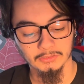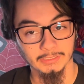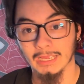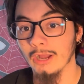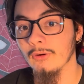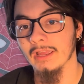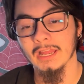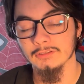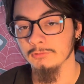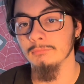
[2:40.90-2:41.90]
how I
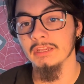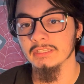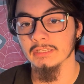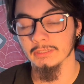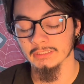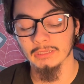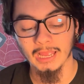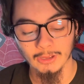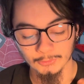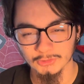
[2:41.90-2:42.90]
actually make it,
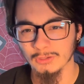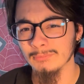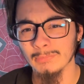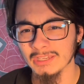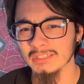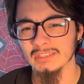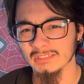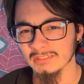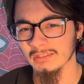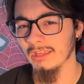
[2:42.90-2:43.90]
how do I make it,
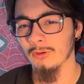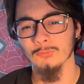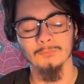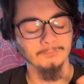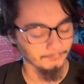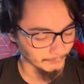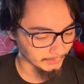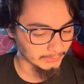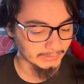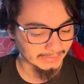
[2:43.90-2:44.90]
and how
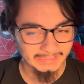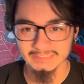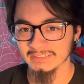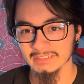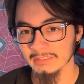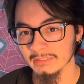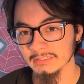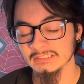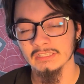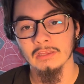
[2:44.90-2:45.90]
easy it
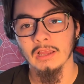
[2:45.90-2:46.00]
is.